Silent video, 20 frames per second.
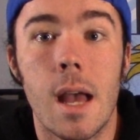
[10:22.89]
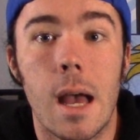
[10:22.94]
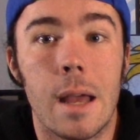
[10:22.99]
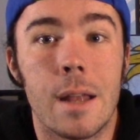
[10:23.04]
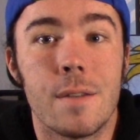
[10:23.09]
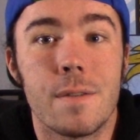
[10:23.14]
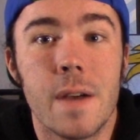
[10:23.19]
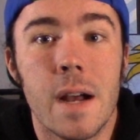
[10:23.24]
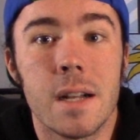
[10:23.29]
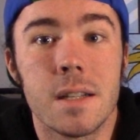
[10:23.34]

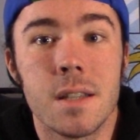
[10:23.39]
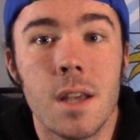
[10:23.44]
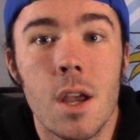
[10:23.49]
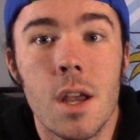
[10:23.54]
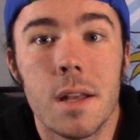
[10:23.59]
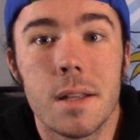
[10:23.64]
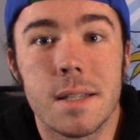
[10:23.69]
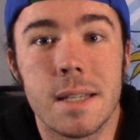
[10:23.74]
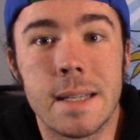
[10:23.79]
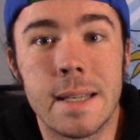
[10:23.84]
In fact,
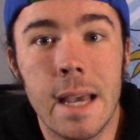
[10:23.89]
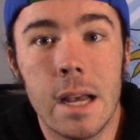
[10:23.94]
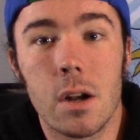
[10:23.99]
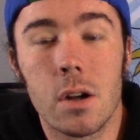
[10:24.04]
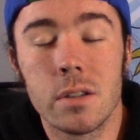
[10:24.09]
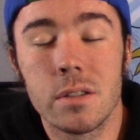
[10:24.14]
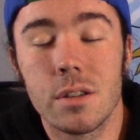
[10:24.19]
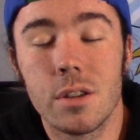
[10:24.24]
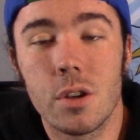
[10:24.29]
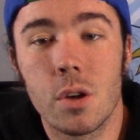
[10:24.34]
to get
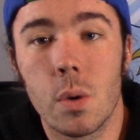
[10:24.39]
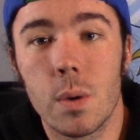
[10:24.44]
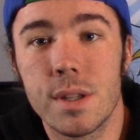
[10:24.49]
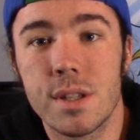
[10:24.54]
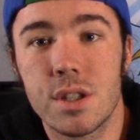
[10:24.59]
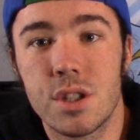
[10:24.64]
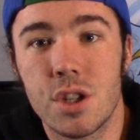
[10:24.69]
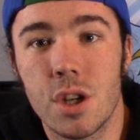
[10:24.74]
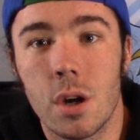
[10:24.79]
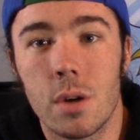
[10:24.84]
onto the
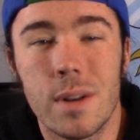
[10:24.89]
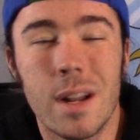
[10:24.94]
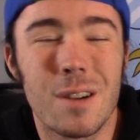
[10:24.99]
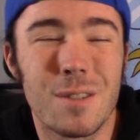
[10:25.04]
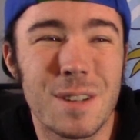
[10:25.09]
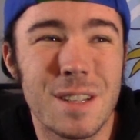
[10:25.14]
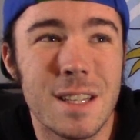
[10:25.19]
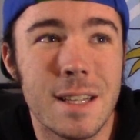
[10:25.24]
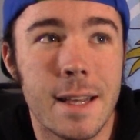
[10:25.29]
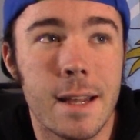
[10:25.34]
quiz show, not
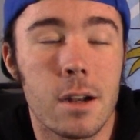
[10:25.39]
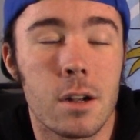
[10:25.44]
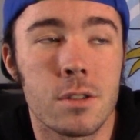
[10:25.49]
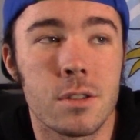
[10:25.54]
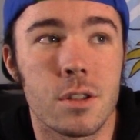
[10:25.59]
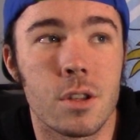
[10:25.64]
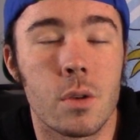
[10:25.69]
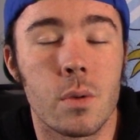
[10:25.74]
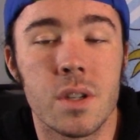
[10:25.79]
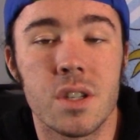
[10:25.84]
really to get
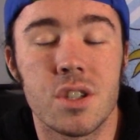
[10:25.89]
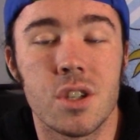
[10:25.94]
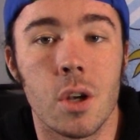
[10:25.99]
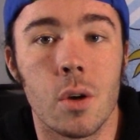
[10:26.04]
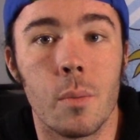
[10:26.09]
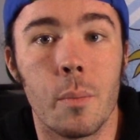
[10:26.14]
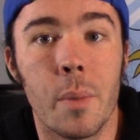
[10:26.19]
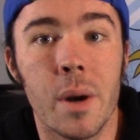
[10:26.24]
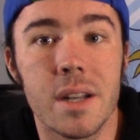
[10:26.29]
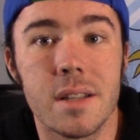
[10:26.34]
onto the quiz
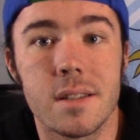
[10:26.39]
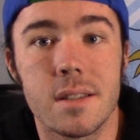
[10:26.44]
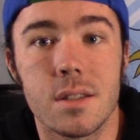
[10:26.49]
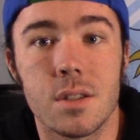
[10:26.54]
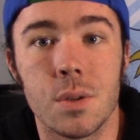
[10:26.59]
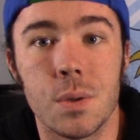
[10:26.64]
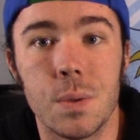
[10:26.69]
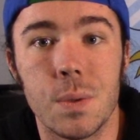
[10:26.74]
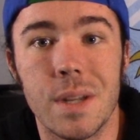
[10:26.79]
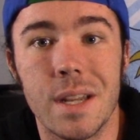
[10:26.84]
show, but
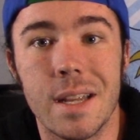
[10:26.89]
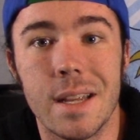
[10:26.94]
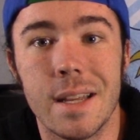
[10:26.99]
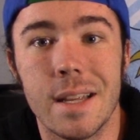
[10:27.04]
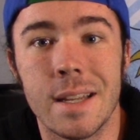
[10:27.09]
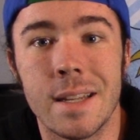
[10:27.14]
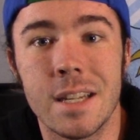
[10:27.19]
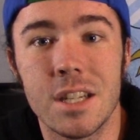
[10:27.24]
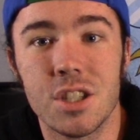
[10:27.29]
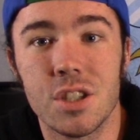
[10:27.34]
to
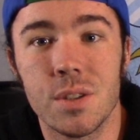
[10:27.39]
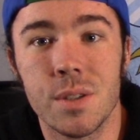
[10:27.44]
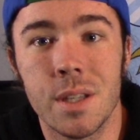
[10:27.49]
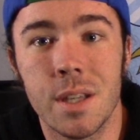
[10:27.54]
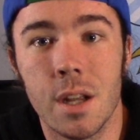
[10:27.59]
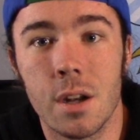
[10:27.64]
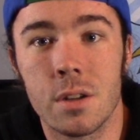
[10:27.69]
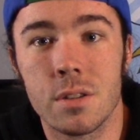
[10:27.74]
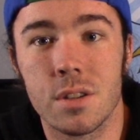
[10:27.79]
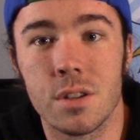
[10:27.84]
initially
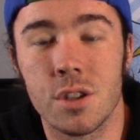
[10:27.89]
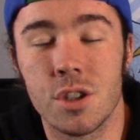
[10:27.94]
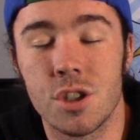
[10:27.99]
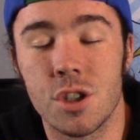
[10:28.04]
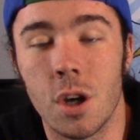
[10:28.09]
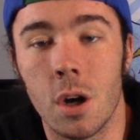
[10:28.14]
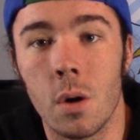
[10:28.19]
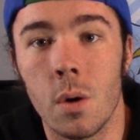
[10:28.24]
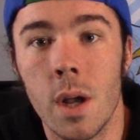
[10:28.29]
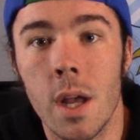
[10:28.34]
get onto the
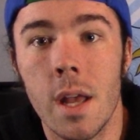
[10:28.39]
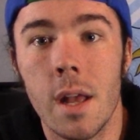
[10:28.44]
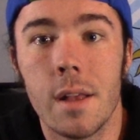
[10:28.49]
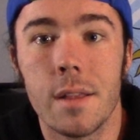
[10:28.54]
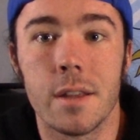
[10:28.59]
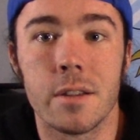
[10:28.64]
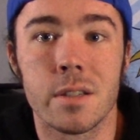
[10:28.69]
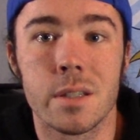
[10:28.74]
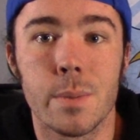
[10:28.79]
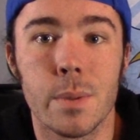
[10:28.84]
show,
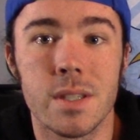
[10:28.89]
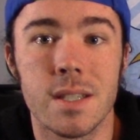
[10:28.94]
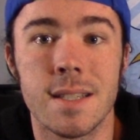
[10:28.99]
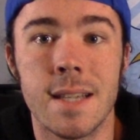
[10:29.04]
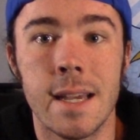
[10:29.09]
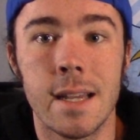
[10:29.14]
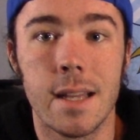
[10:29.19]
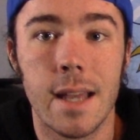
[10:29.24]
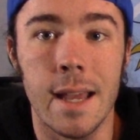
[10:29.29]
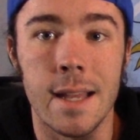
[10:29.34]
they were supposed to
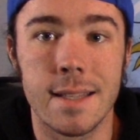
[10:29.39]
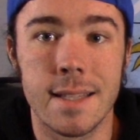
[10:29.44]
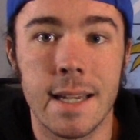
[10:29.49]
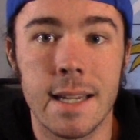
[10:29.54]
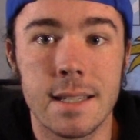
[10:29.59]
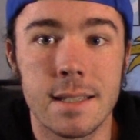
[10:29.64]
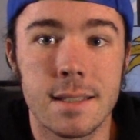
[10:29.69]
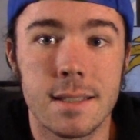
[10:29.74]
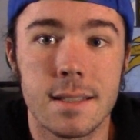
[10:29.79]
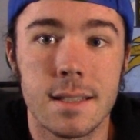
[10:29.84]
take a
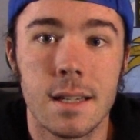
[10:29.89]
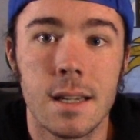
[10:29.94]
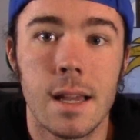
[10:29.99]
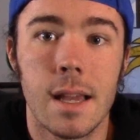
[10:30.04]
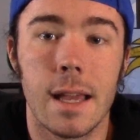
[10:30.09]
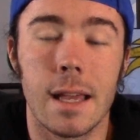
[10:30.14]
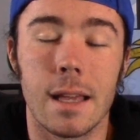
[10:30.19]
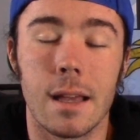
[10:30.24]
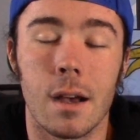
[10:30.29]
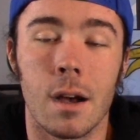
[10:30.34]
test
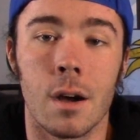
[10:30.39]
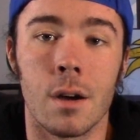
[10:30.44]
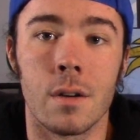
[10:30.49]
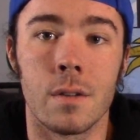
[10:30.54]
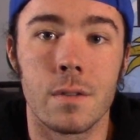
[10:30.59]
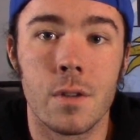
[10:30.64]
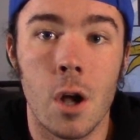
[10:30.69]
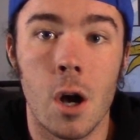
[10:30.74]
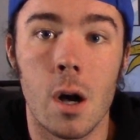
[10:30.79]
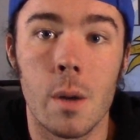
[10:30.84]

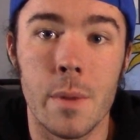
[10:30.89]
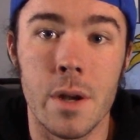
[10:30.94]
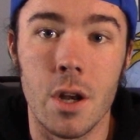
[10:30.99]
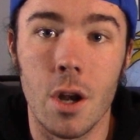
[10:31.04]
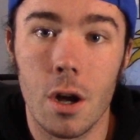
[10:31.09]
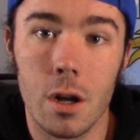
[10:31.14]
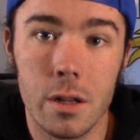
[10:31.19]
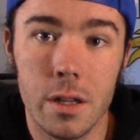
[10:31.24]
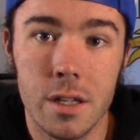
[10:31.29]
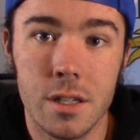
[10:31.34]
of common
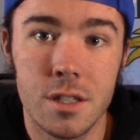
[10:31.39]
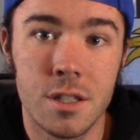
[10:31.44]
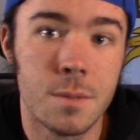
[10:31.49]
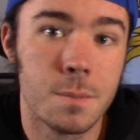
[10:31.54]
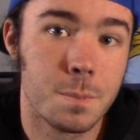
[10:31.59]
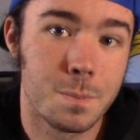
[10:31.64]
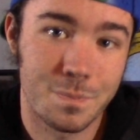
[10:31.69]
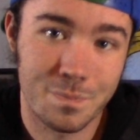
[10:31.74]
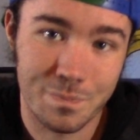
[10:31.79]
knowledge.